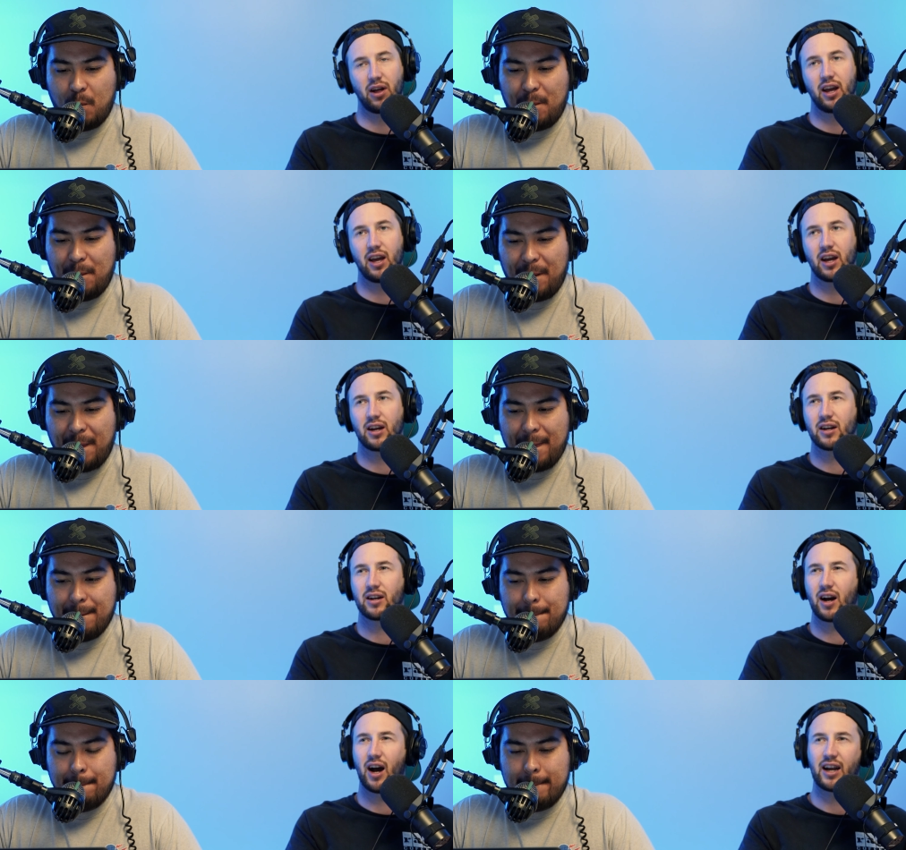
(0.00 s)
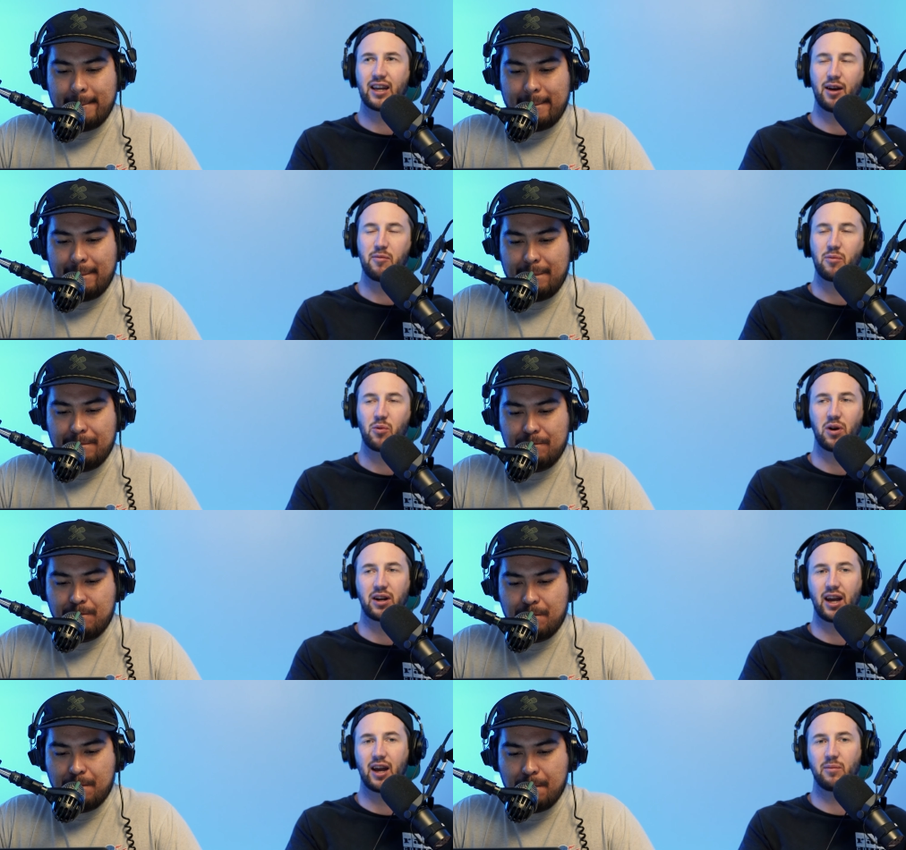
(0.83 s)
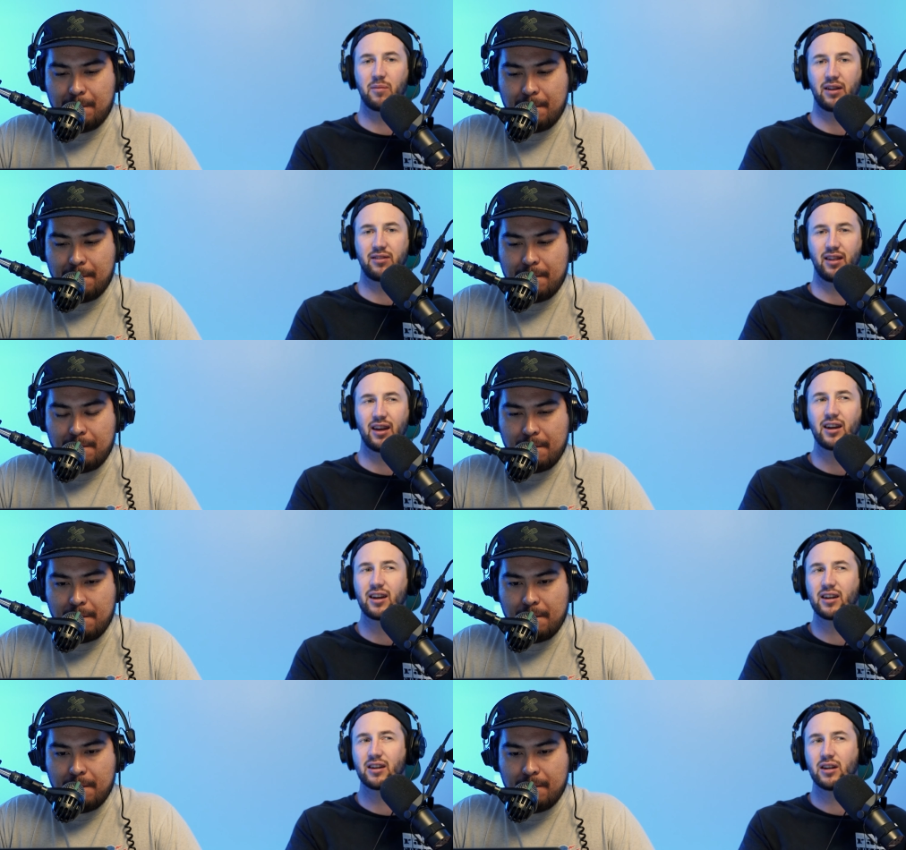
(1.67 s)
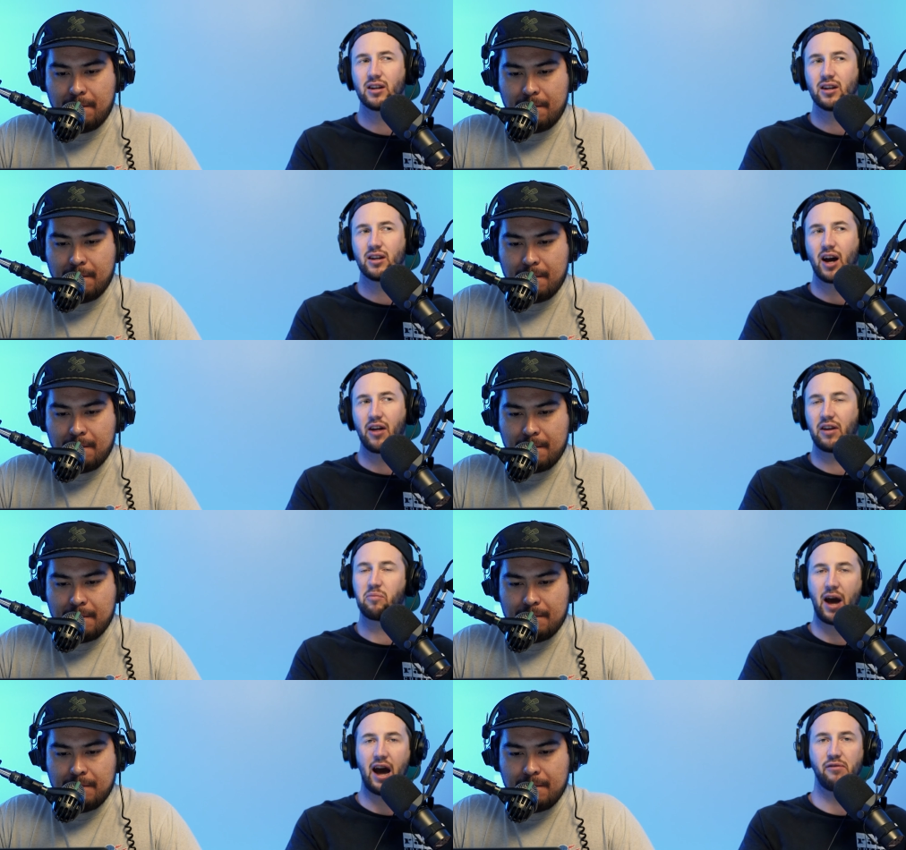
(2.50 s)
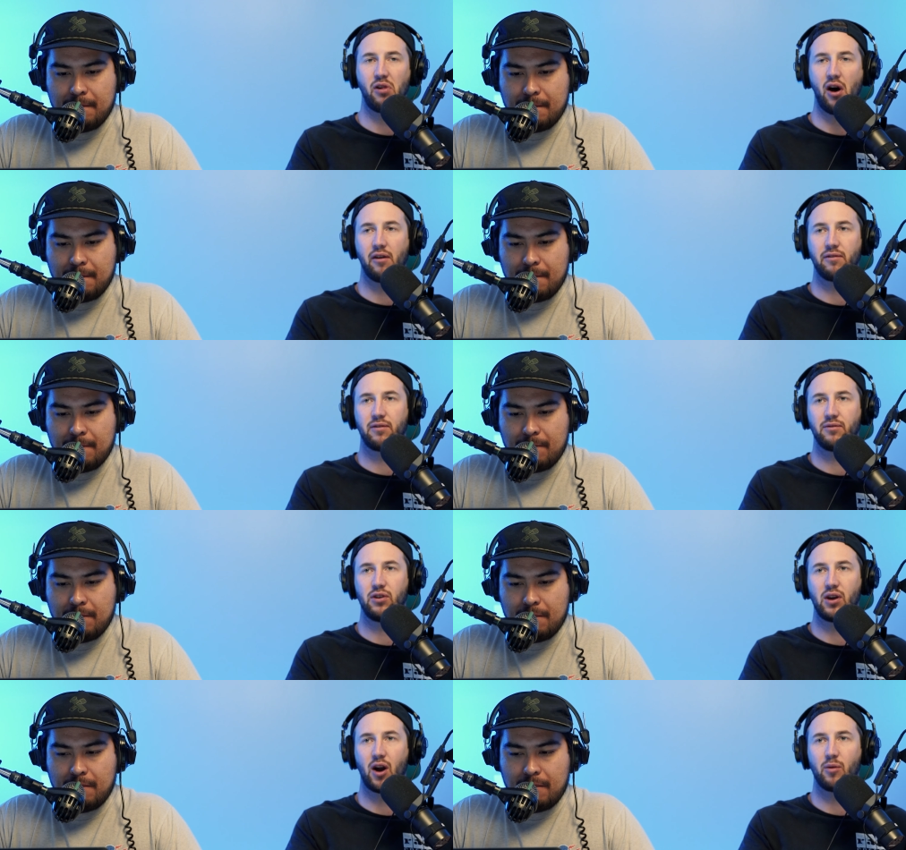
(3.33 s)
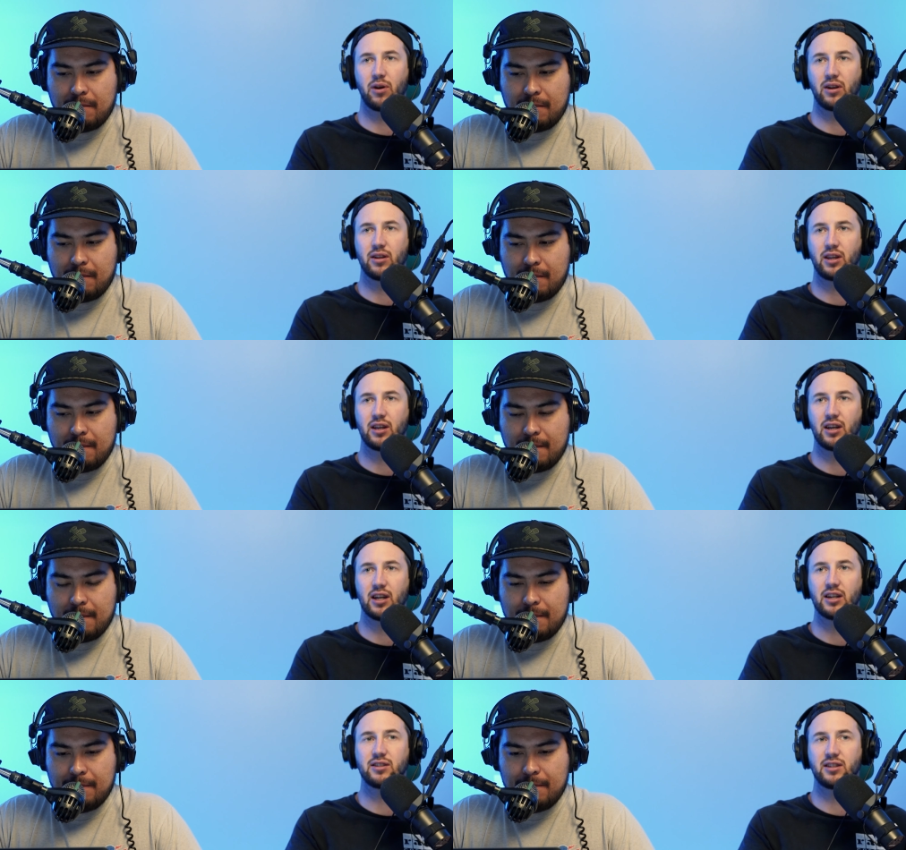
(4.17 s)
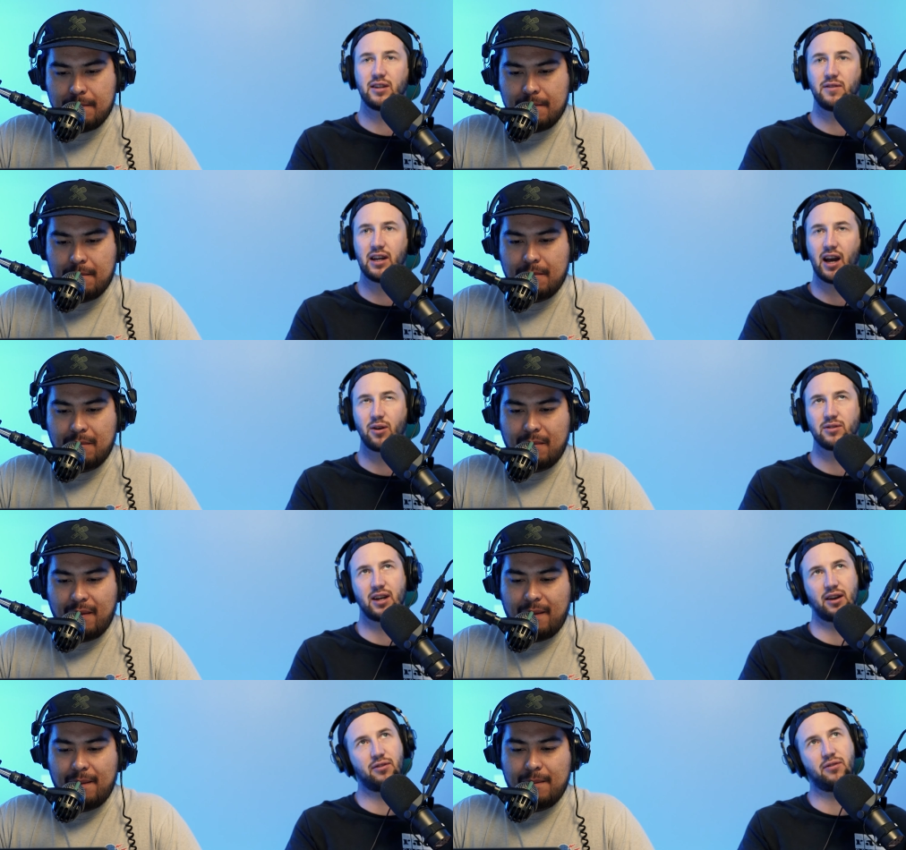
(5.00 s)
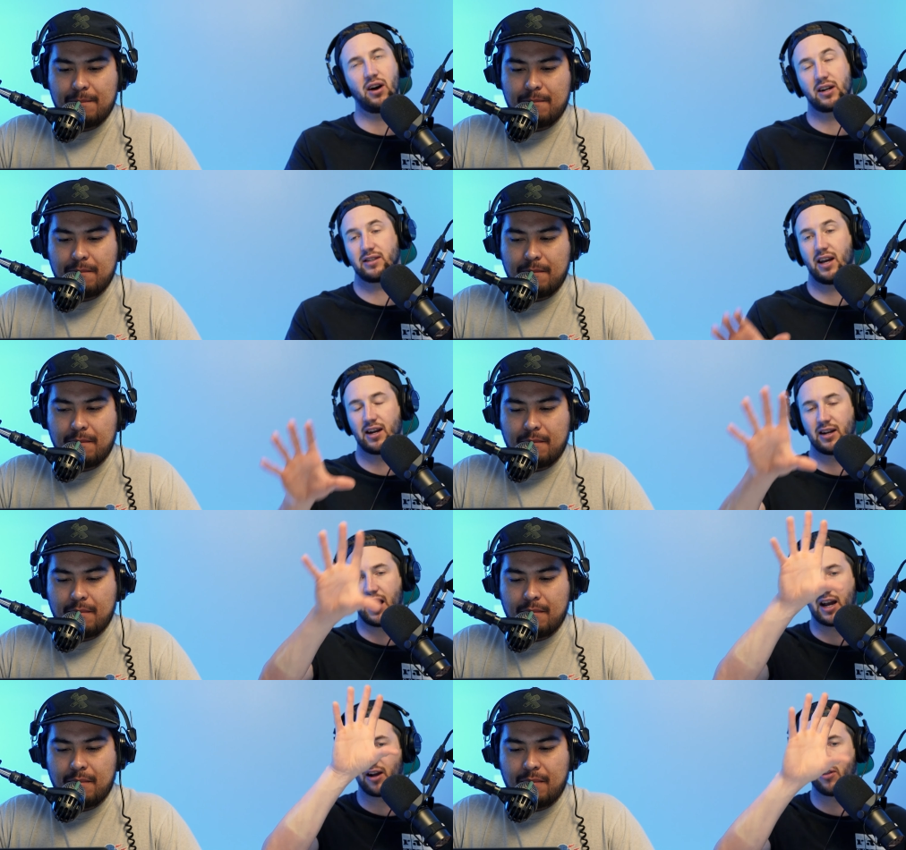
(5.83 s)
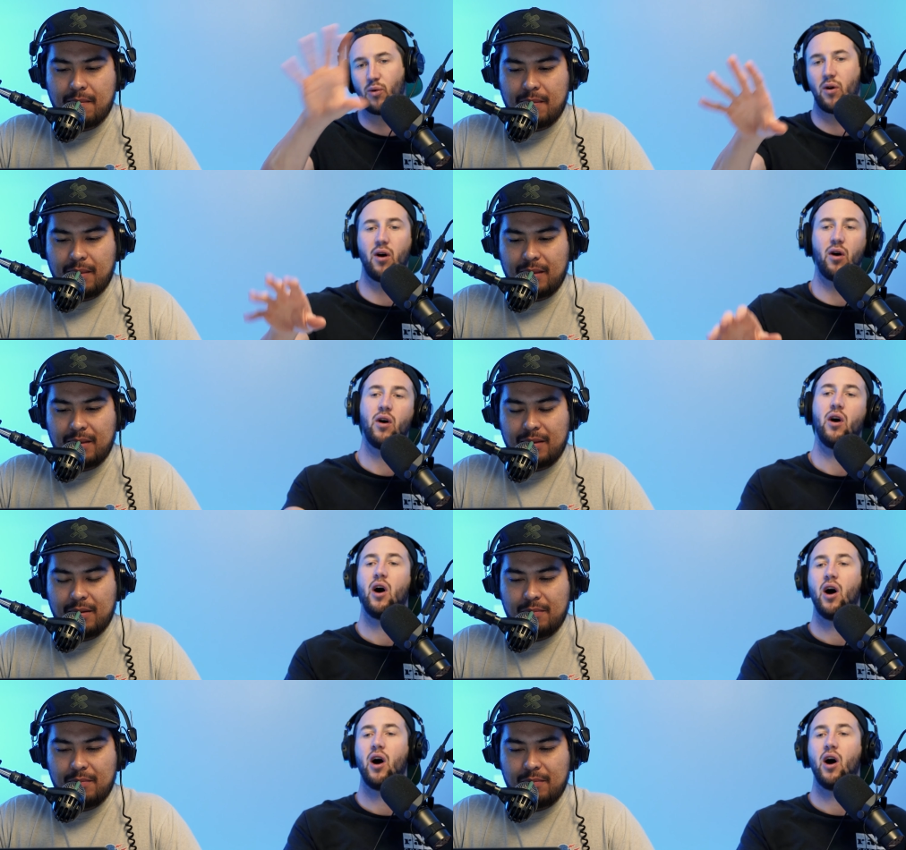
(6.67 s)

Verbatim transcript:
Speaker 1: playing, I can't remember what game. I That's think hilarious. I think Pavlov VR, but he hit his TV. I was like, fuck, because he had it hanging on the wall.